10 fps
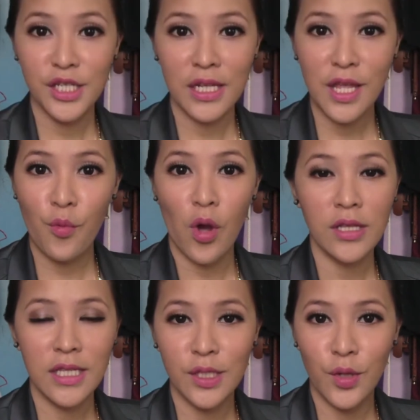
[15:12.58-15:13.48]
initially
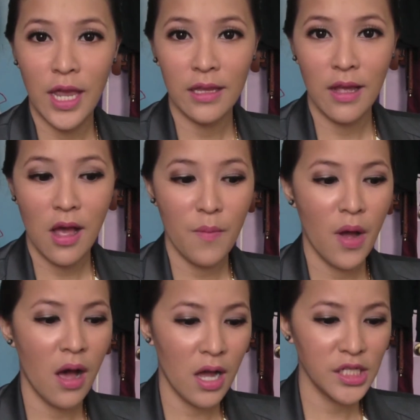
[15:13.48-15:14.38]
wanted to get
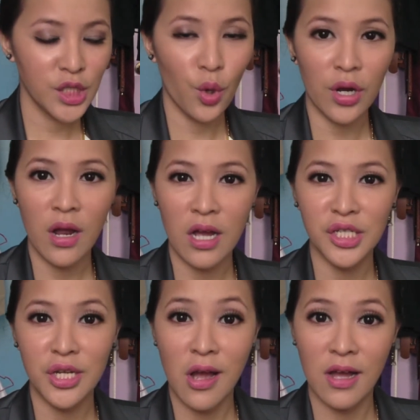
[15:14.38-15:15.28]
Hush or
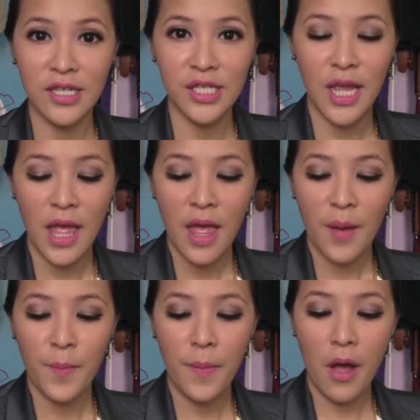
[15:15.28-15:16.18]
Hush Hush,
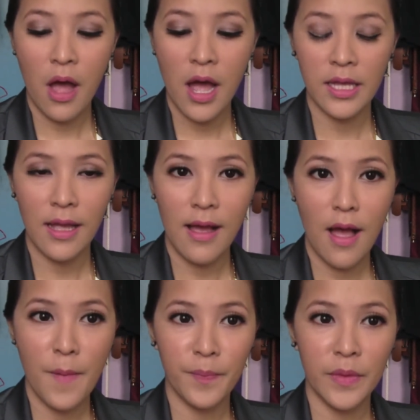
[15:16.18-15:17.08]
but
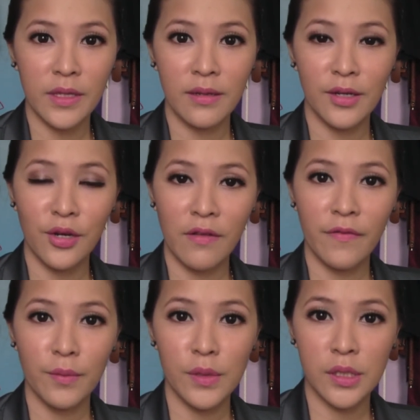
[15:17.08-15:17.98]
the girl
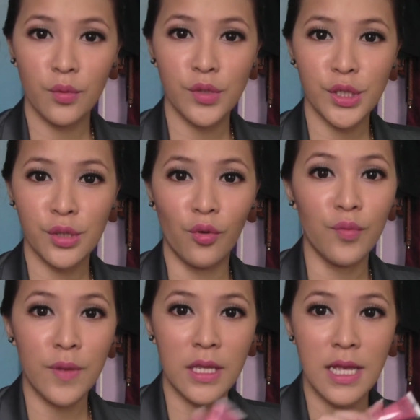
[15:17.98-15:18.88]
from Sush
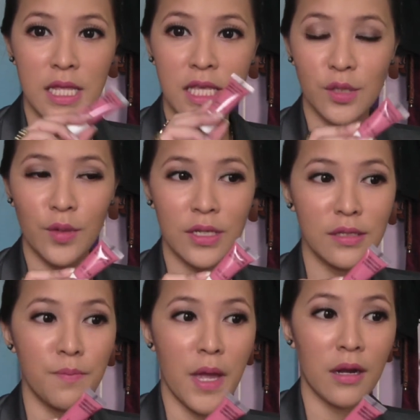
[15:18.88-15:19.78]
told me that this one
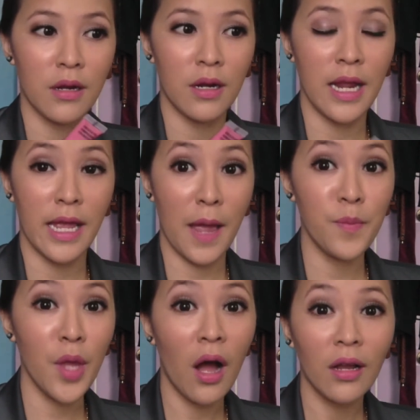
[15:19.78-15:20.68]
is better. Like,
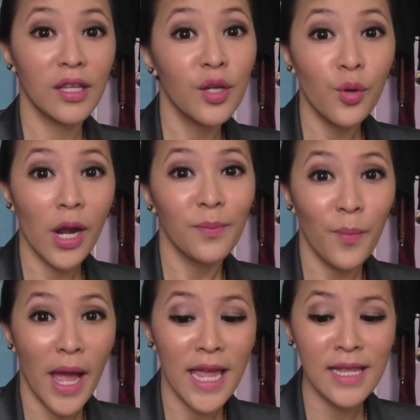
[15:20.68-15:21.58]
I'm not gonna regret
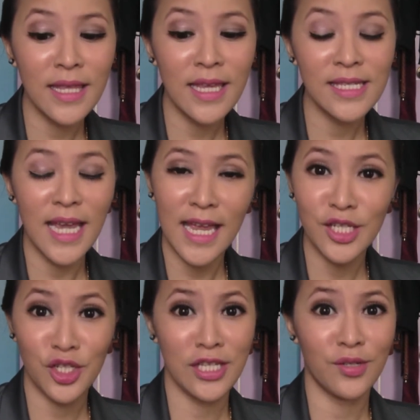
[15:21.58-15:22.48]
buying this,
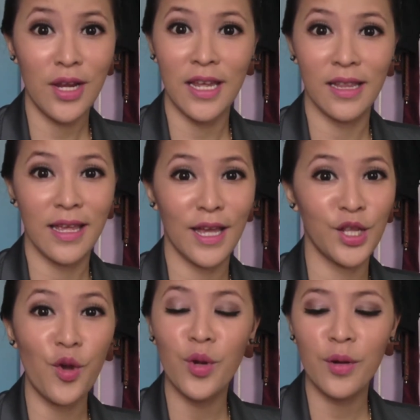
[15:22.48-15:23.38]
and she's right. Like, I
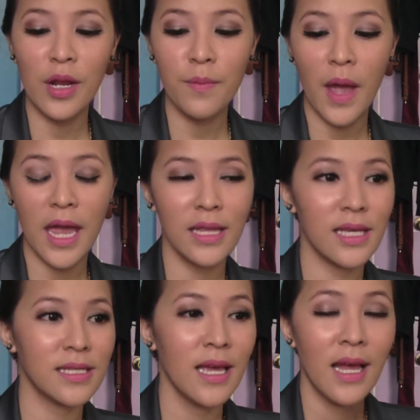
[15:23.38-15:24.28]
don't regret buying
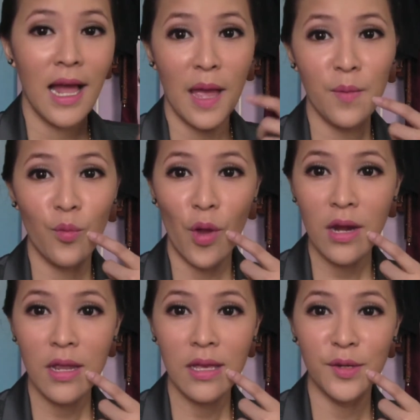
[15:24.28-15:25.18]
this. I'm
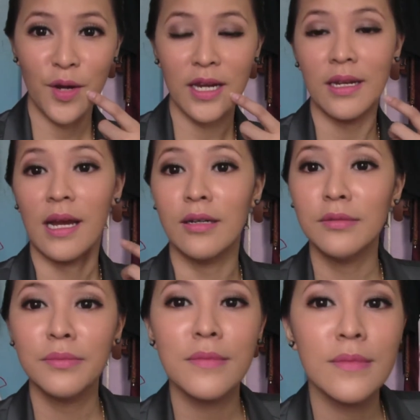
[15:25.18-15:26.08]
wearing it right
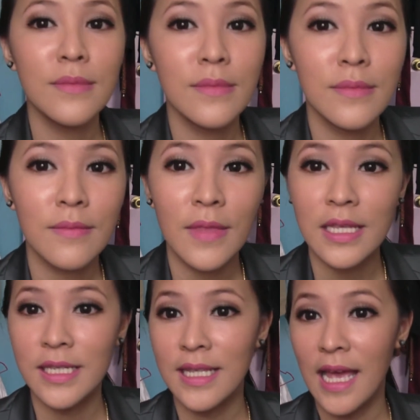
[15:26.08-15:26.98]
now.
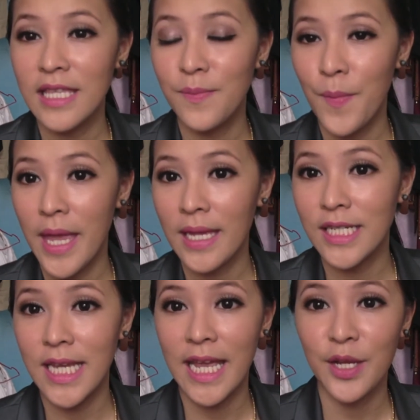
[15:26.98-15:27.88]
It's a nice pink
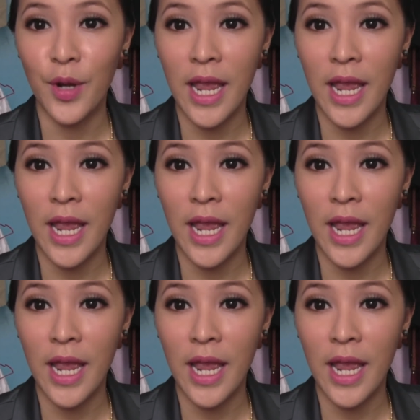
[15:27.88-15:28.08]
shade,